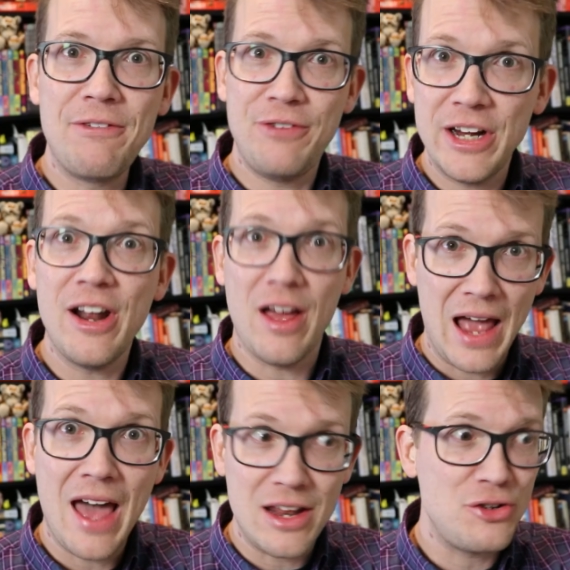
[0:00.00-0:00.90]
that figured out
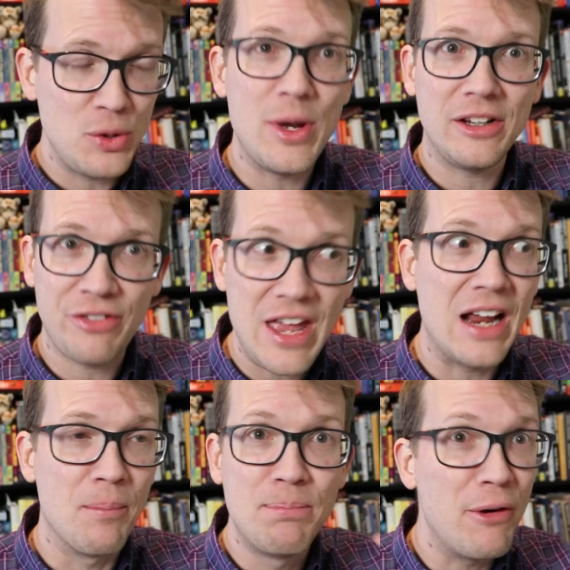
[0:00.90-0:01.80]
how to do its
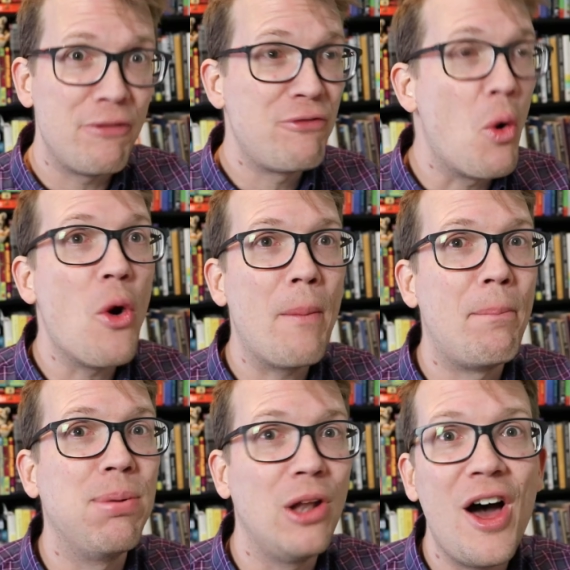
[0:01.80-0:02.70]
thing before
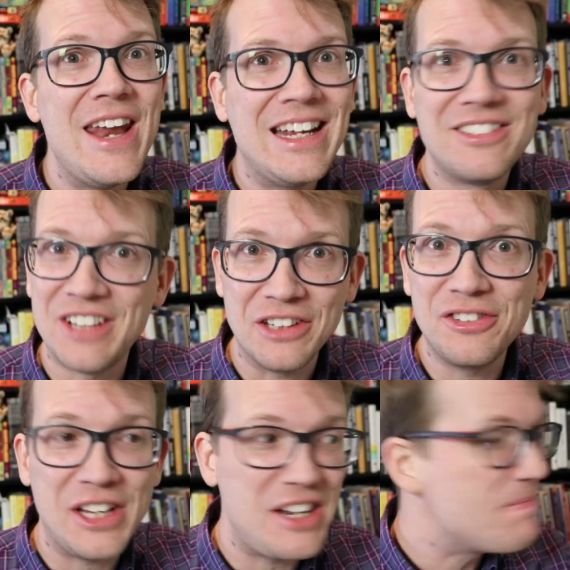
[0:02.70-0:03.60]
blood
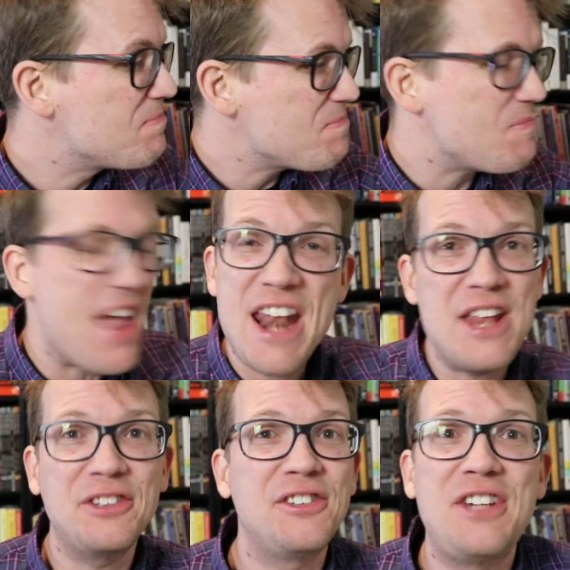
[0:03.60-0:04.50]
existed and
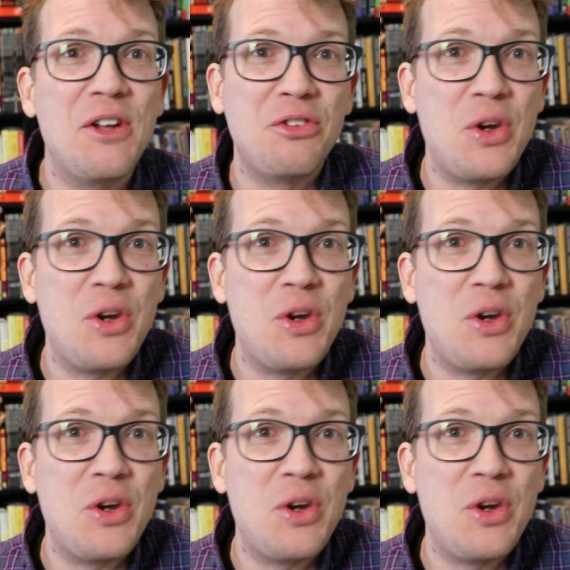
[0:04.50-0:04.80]
is still